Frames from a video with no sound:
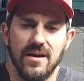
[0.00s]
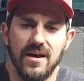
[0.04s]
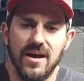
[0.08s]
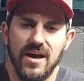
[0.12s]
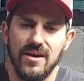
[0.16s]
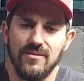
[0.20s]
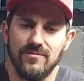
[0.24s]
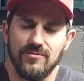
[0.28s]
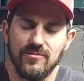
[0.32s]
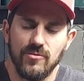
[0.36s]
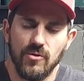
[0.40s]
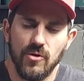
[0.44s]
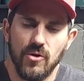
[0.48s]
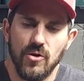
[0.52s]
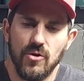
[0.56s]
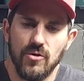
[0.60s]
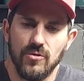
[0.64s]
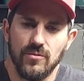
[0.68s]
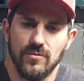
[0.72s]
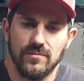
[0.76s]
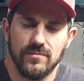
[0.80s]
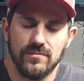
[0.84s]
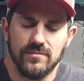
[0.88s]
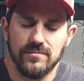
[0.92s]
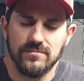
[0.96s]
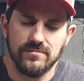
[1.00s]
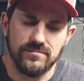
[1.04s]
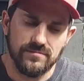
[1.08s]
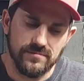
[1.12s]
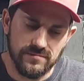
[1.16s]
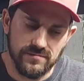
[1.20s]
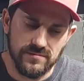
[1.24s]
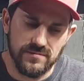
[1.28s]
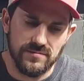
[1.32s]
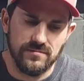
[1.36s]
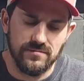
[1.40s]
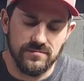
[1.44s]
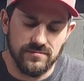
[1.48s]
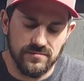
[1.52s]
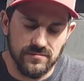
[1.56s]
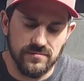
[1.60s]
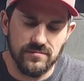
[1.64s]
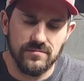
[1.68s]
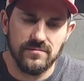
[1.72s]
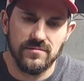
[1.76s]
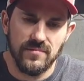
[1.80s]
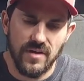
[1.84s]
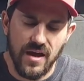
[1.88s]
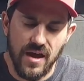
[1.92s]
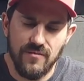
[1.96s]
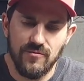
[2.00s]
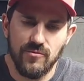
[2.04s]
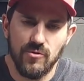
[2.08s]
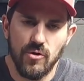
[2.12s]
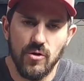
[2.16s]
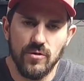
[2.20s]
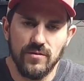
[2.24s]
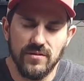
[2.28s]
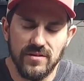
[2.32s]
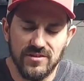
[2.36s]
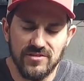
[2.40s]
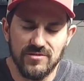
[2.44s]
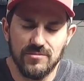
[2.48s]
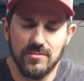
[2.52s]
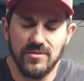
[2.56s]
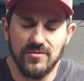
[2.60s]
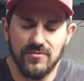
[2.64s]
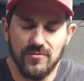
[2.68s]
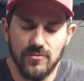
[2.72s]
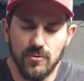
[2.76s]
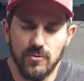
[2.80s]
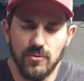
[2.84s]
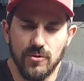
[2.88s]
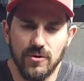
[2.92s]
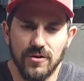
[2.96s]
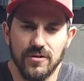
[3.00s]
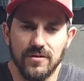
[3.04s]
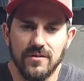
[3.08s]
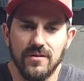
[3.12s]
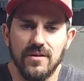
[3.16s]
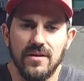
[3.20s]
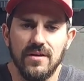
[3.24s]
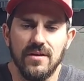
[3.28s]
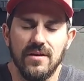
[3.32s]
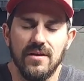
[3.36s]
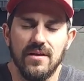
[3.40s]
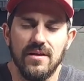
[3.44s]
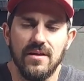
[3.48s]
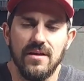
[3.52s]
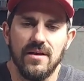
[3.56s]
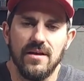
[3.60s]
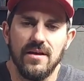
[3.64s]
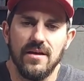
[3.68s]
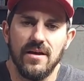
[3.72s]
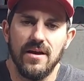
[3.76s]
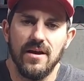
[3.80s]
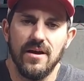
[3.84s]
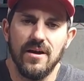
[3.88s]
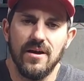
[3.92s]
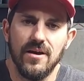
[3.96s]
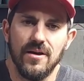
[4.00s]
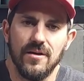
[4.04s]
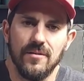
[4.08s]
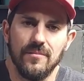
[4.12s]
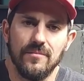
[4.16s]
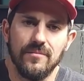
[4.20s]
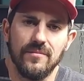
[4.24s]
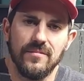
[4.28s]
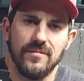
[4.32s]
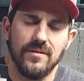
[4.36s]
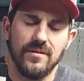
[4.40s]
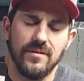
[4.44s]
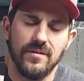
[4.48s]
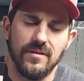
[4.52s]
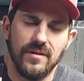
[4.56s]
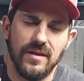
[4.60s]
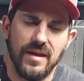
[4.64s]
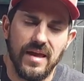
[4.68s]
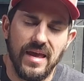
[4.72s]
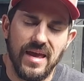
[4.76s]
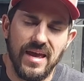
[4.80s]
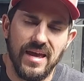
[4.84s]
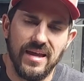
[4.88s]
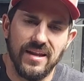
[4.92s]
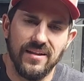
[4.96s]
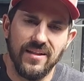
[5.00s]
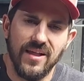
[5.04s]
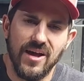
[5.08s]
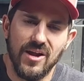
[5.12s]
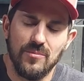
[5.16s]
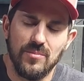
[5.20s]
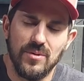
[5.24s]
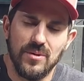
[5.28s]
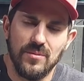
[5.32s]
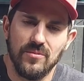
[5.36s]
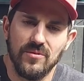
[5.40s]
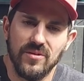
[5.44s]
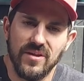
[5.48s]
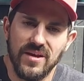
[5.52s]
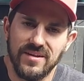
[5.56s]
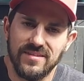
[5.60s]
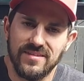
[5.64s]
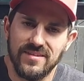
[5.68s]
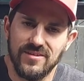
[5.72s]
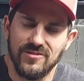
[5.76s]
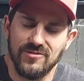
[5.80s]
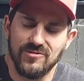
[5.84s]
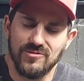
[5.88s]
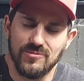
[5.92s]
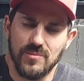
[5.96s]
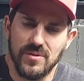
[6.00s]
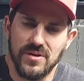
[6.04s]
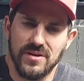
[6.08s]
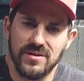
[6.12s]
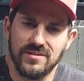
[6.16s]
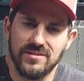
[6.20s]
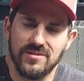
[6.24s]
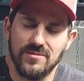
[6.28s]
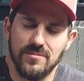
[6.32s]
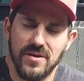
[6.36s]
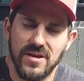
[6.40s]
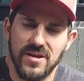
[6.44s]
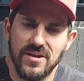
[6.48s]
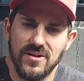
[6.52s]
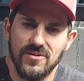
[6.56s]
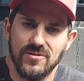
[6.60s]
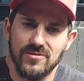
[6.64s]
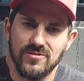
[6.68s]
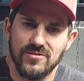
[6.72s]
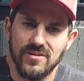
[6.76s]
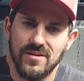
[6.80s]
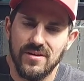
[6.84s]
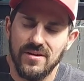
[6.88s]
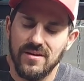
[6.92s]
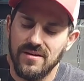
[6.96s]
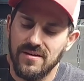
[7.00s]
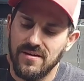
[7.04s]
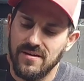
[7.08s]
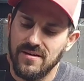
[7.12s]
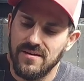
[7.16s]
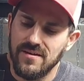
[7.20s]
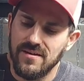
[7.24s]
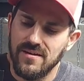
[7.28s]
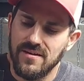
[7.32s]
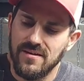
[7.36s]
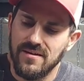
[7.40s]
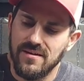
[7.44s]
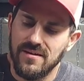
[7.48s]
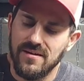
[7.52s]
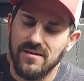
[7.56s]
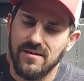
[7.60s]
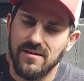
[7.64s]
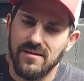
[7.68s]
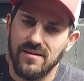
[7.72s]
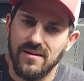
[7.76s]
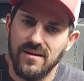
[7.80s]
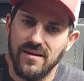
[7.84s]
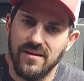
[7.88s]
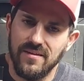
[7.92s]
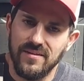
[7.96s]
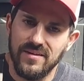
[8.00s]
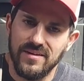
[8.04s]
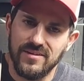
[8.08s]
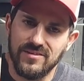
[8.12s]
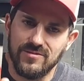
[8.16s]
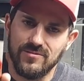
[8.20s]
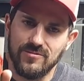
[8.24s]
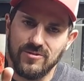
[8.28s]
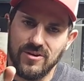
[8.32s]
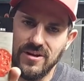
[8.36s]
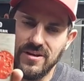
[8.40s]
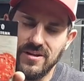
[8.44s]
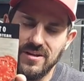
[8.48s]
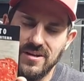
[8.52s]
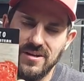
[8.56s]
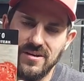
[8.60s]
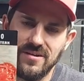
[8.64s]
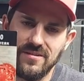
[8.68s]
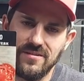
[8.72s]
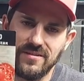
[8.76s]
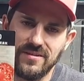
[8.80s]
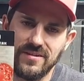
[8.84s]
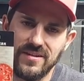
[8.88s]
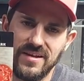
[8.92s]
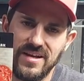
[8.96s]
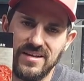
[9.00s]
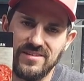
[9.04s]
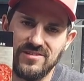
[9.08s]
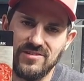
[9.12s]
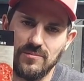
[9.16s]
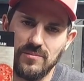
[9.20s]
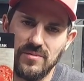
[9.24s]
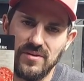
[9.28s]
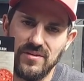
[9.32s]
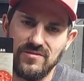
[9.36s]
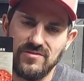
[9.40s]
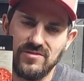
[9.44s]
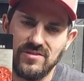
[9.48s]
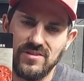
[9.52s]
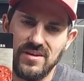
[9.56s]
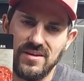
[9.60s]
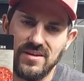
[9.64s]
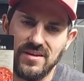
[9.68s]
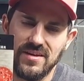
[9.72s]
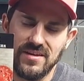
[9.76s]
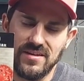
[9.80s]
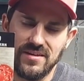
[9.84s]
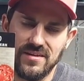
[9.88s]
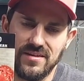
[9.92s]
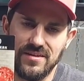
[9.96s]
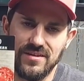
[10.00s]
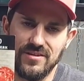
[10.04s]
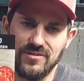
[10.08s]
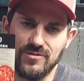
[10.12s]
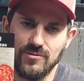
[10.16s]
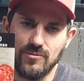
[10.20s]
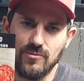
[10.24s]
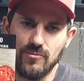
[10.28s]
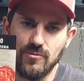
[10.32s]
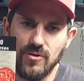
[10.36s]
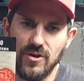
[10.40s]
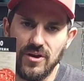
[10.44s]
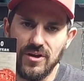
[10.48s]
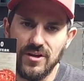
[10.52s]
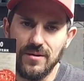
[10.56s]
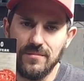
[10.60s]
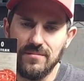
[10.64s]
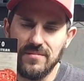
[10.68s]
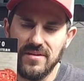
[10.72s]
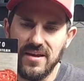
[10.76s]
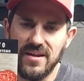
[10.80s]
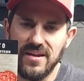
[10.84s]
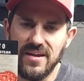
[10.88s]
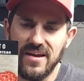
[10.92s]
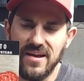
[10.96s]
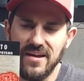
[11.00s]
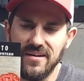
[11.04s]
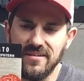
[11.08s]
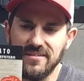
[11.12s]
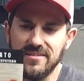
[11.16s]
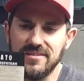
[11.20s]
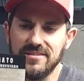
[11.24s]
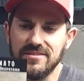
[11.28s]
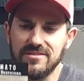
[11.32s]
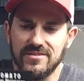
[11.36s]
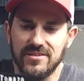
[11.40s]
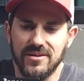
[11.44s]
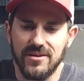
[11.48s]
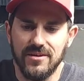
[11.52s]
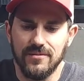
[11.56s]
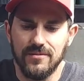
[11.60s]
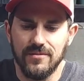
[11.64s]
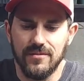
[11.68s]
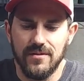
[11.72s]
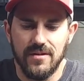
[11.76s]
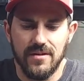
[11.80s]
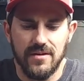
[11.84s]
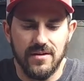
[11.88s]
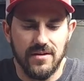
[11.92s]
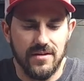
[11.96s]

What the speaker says: I've grown these before, and a lot of people like those big tomatoes. And this right here, the classic beefsteak, is right up that alley. So if